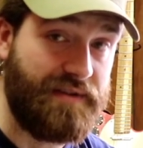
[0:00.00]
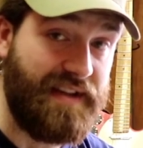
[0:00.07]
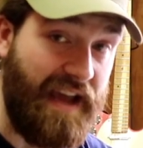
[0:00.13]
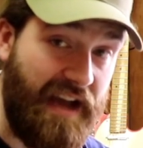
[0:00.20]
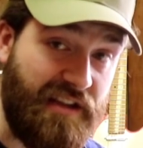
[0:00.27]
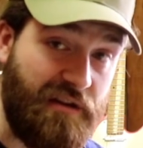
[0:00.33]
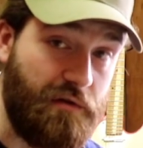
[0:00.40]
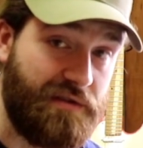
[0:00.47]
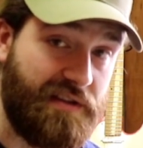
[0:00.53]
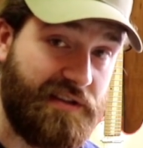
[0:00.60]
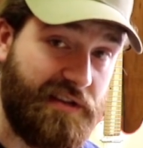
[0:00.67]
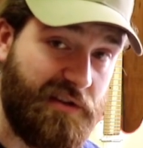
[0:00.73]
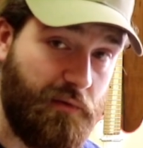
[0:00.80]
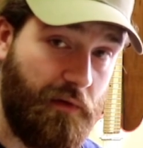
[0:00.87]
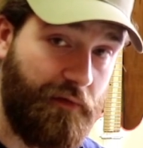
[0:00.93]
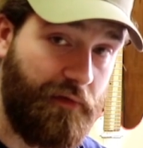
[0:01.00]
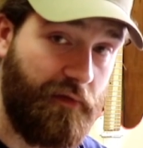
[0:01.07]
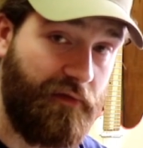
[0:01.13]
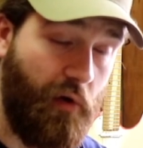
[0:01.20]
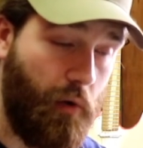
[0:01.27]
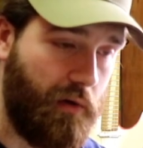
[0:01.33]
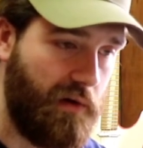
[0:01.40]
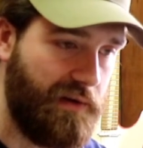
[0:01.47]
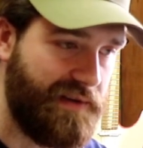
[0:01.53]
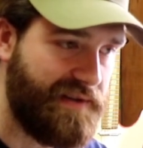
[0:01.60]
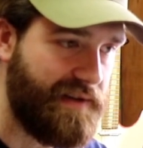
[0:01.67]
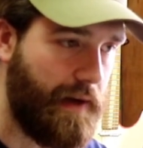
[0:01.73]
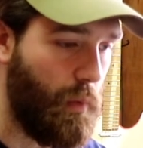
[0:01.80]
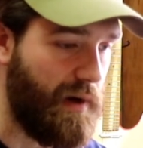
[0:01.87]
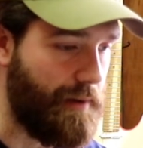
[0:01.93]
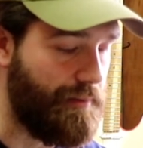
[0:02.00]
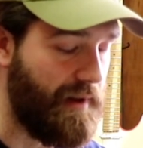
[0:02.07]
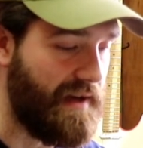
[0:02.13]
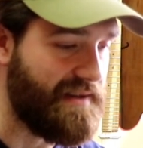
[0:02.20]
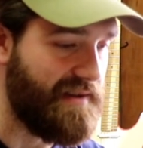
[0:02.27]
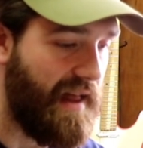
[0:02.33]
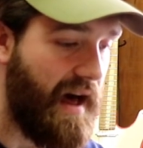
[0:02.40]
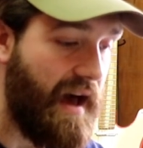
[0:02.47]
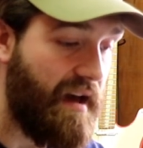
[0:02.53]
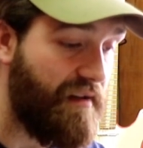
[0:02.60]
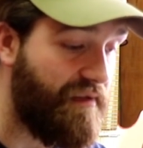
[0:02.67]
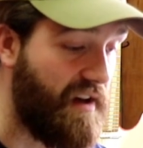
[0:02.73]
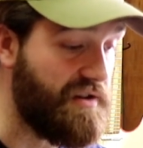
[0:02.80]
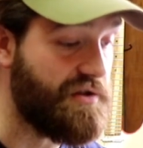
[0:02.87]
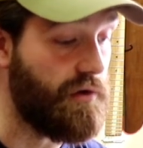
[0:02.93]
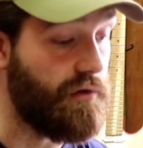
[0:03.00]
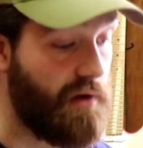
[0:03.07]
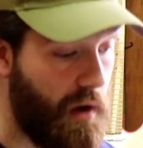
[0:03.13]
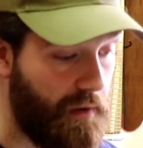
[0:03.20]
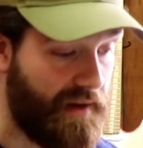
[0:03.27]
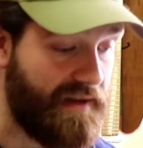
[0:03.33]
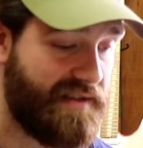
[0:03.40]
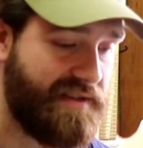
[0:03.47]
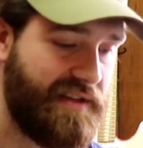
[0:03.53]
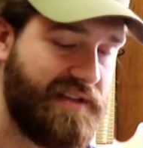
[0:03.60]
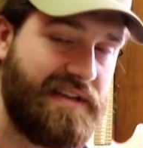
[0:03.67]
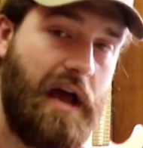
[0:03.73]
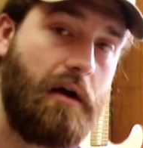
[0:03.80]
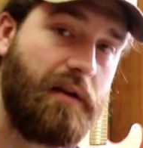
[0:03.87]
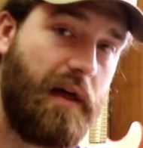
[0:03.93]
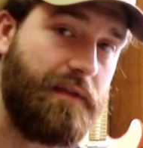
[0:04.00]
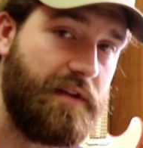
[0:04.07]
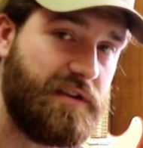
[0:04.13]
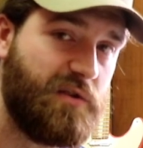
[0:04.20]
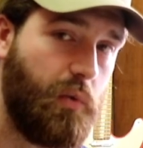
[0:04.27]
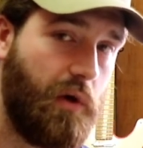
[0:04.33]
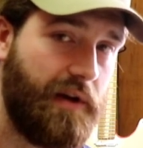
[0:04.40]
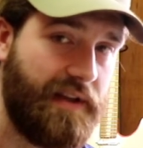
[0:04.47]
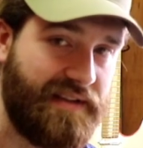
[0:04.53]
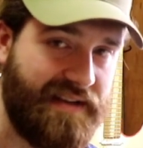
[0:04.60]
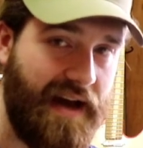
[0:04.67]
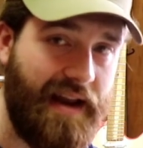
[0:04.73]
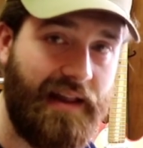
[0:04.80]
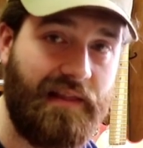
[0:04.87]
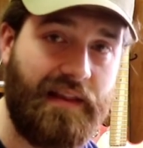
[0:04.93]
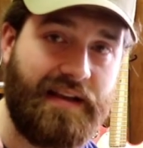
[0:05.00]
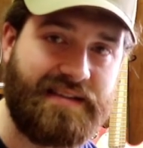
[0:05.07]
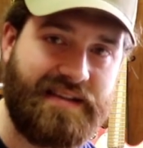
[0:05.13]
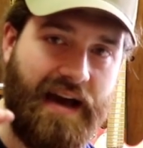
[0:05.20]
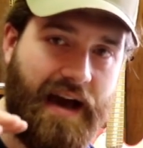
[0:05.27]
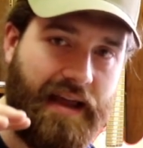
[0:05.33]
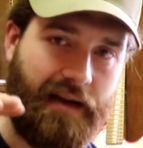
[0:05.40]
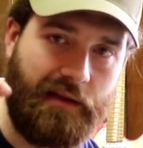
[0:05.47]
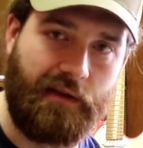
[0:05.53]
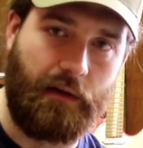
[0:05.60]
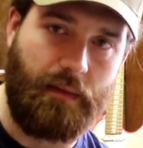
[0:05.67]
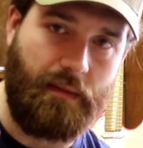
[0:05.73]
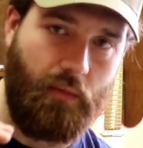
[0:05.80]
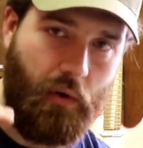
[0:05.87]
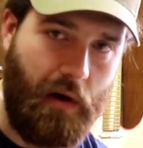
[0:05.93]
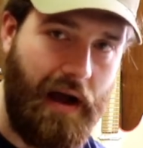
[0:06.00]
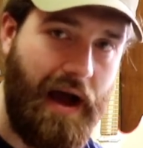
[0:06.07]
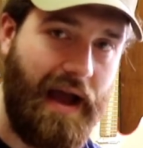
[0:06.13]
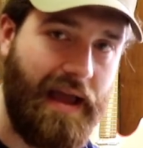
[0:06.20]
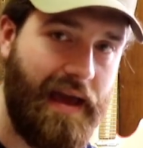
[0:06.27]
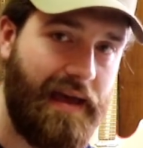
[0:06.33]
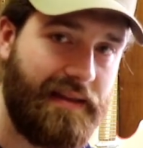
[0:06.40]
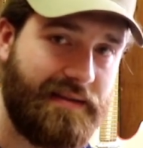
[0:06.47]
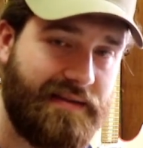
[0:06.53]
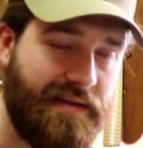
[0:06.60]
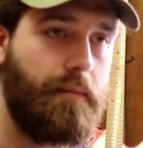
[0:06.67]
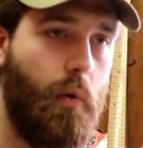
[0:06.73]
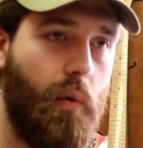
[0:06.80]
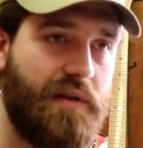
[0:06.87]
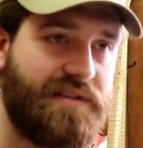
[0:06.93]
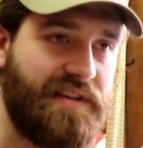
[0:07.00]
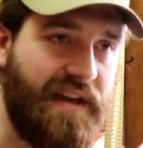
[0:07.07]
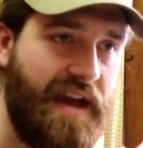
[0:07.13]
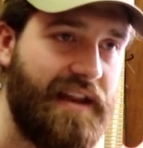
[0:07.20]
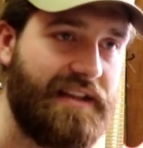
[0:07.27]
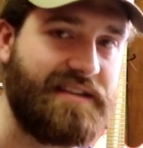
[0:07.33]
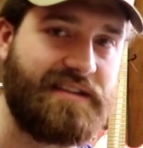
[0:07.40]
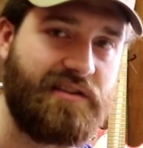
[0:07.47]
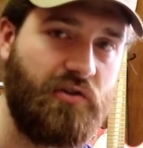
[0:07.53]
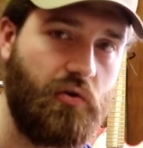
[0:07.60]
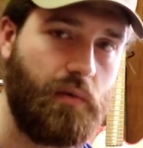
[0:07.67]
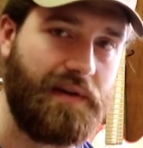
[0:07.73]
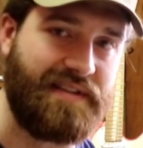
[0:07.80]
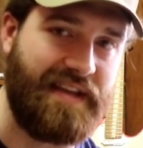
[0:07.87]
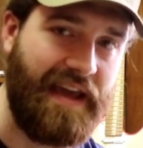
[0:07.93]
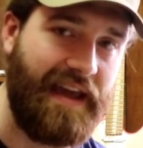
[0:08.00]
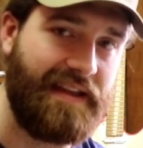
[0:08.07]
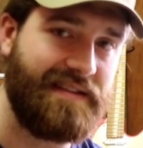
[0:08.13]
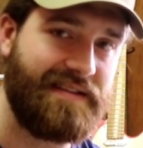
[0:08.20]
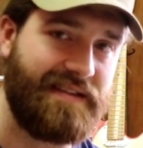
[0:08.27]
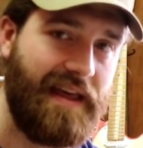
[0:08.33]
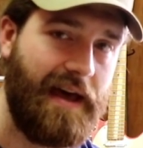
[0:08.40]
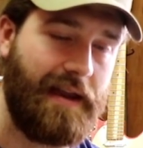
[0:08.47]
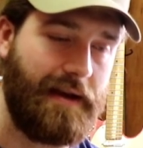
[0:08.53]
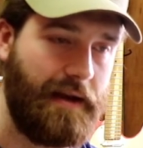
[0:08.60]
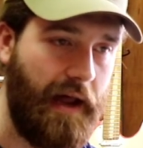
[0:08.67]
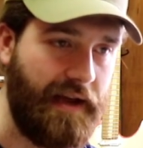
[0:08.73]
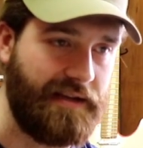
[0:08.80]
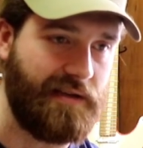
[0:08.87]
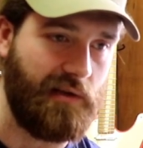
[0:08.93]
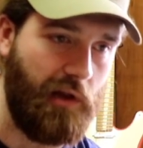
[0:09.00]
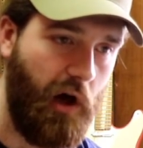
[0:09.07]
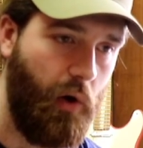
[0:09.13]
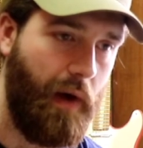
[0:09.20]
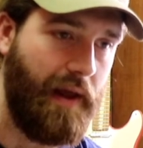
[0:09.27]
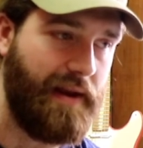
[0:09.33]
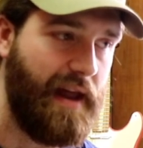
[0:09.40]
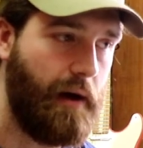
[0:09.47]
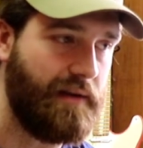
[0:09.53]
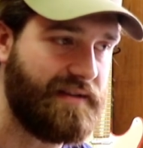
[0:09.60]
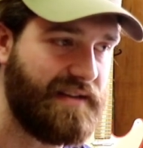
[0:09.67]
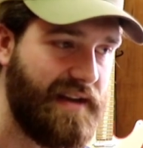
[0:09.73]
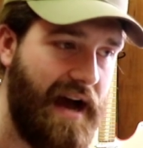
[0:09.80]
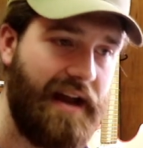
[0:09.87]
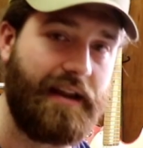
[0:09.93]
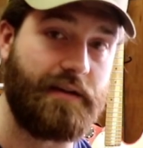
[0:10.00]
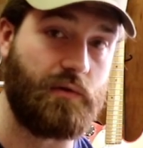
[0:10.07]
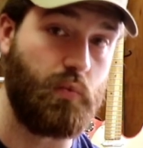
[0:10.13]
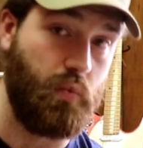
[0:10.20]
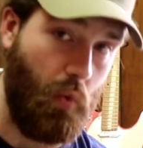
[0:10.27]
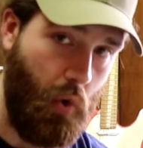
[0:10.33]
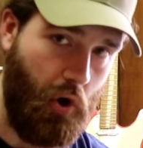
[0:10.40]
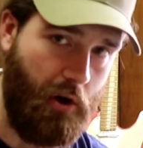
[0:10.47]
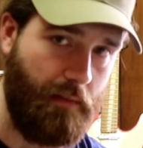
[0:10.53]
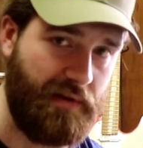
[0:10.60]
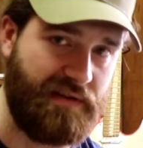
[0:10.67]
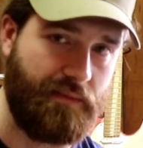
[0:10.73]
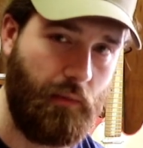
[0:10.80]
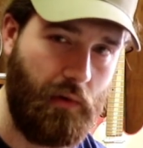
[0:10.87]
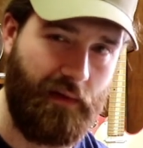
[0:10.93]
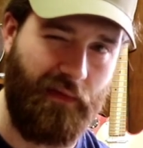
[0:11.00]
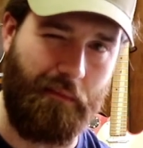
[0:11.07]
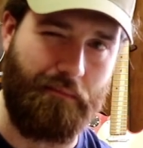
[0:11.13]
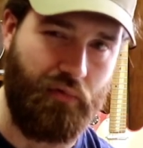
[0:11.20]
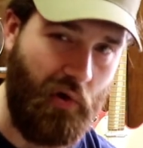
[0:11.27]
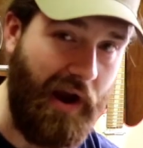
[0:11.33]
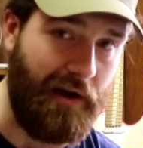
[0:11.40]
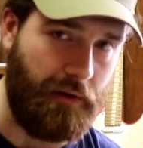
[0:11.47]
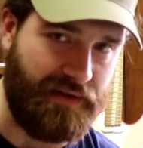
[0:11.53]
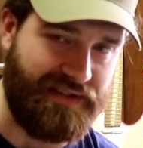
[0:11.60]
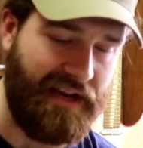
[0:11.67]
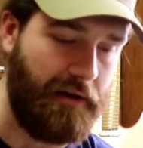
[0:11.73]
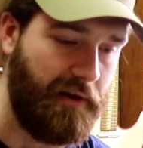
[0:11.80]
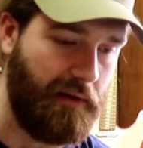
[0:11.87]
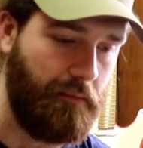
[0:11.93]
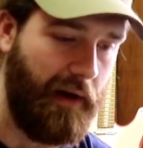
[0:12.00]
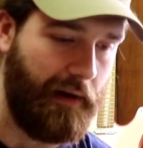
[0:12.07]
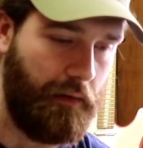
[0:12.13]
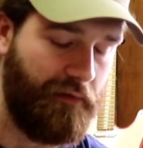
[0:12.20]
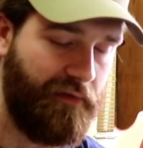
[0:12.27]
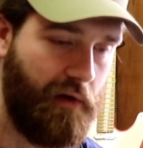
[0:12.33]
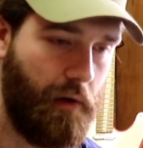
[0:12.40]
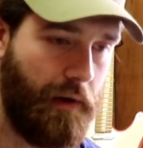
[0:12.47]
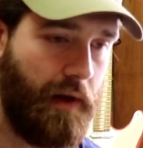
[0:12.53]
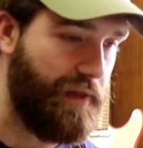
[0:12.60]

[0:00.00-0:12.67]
Dan uses this one for vocals when he plays live. As you'll notice, the sound on this one, it's got a little bit more high ends, but once again, it still retains that nice low end. Now, it's not as warm. It's more of a brighter sounding microphone.